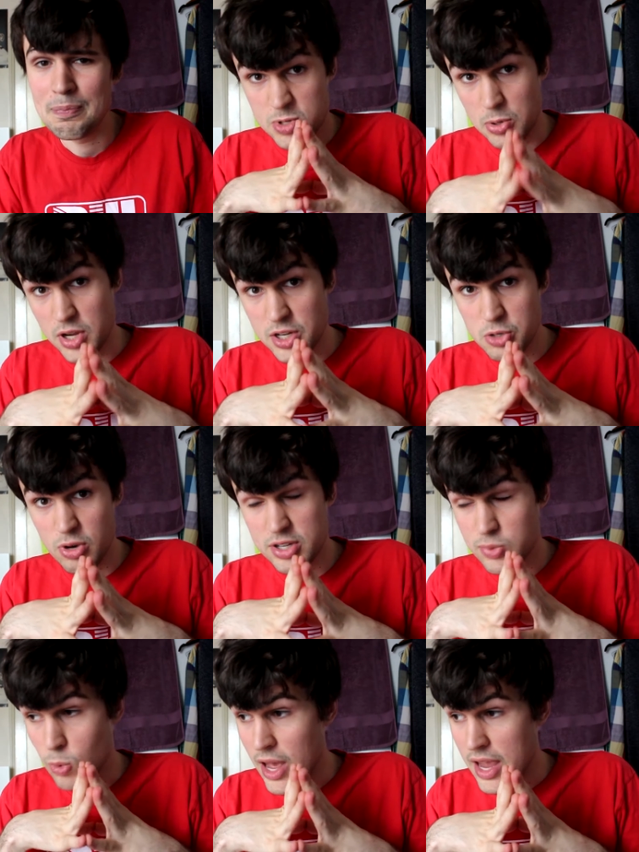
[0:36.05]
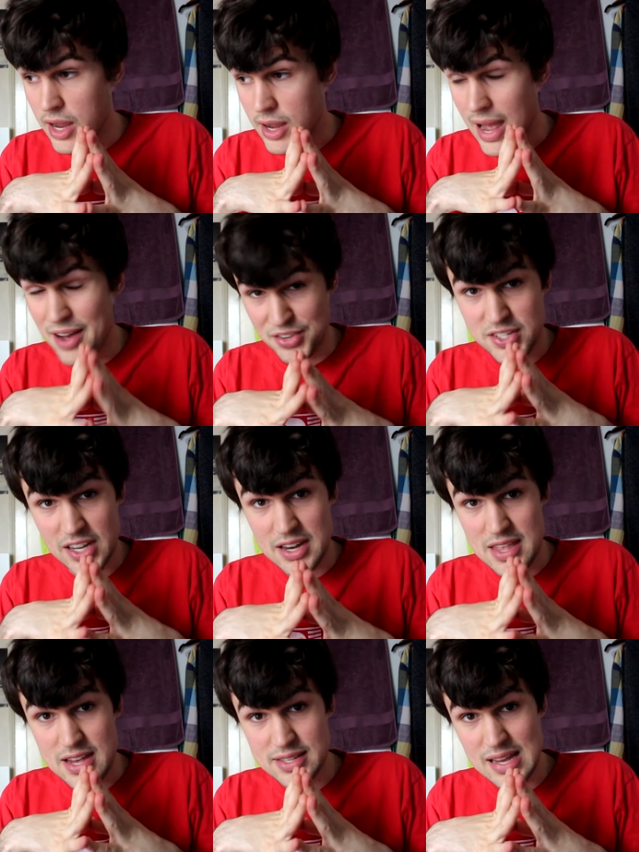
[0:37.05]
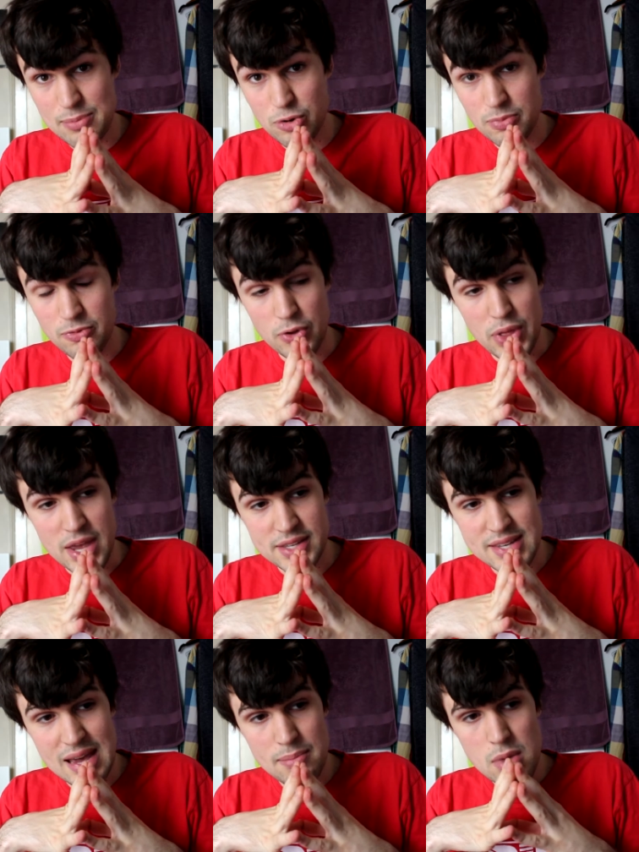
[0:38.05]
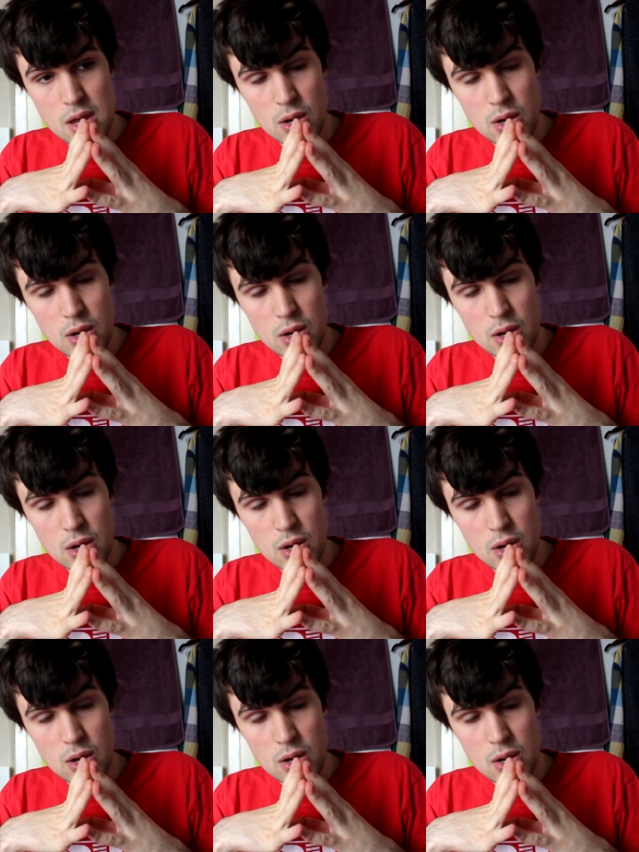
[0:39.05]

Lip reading: So cut to us waiting outside the exam room for the exam.